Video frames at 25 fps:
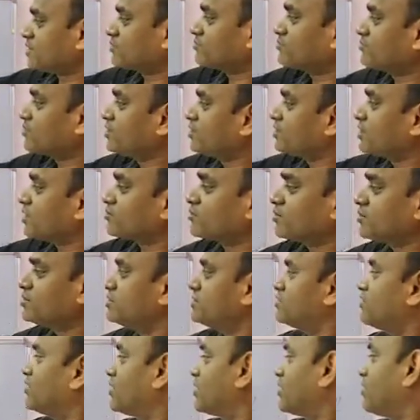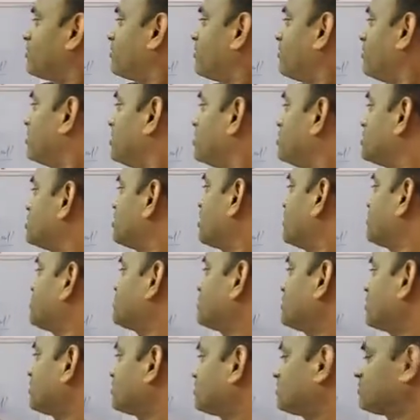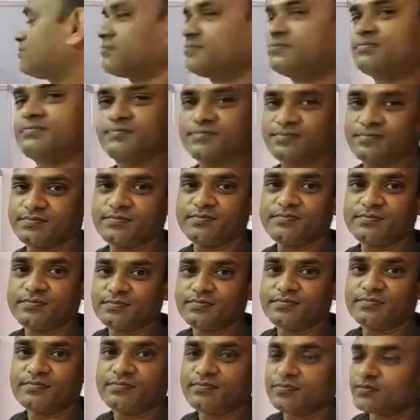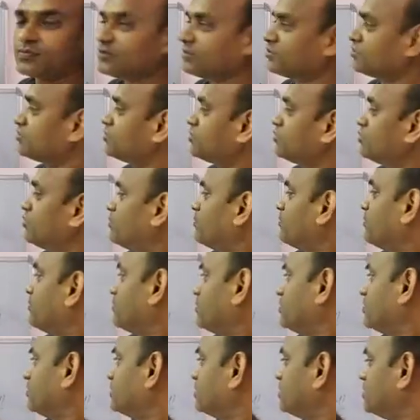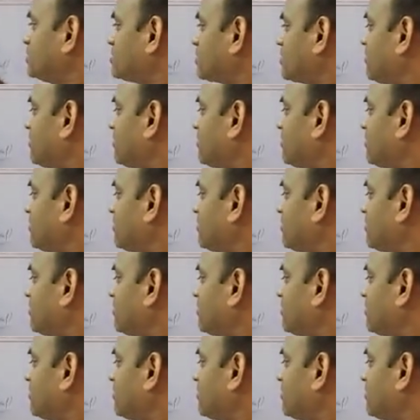Actually, this is one type of disruption. So this